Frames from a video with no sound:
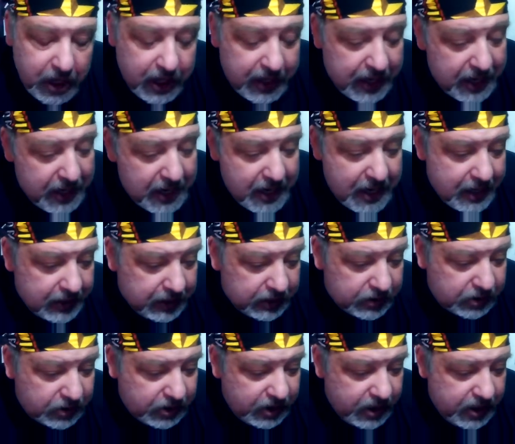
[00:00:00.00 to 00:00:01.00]

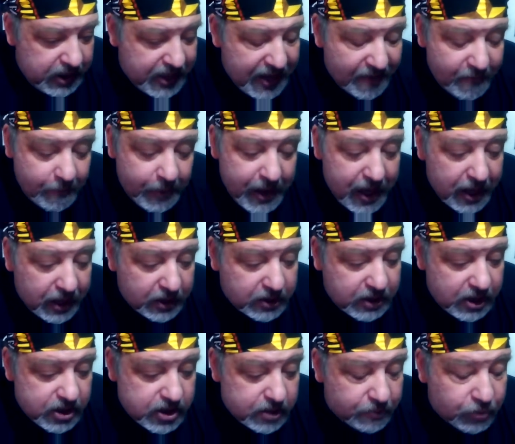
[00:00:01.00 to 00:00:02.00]
Let's see. Kevin
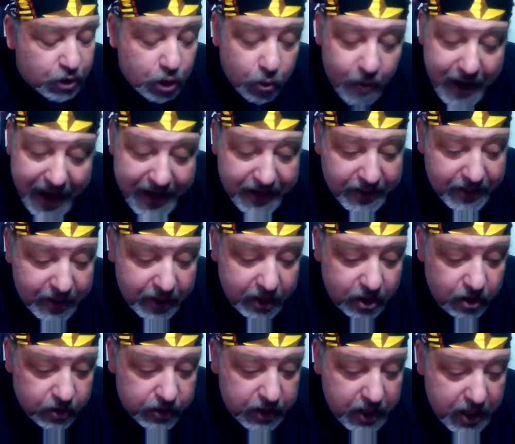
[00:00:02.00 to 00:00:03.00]
Pollak did some directing,
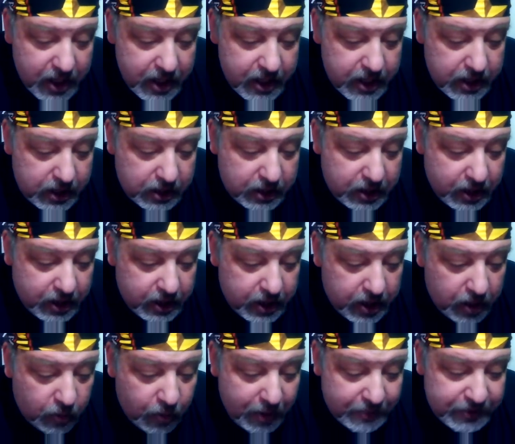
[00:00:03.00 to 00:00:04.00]
okay? He did
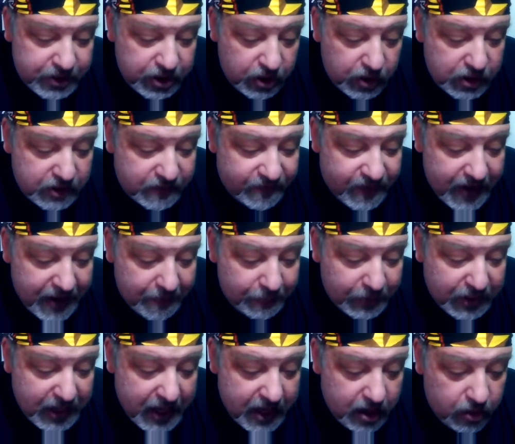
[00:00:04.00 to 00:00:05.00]
a web series
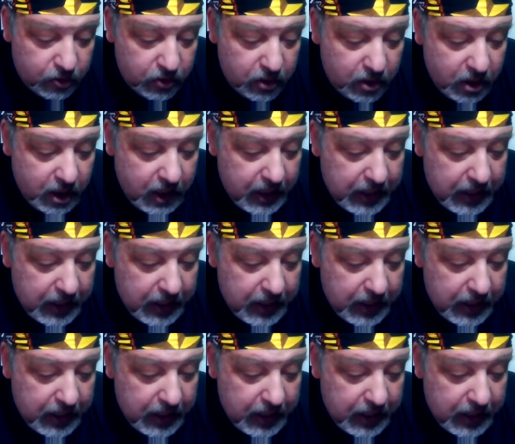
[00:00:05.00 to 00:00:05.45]
Vamped Out.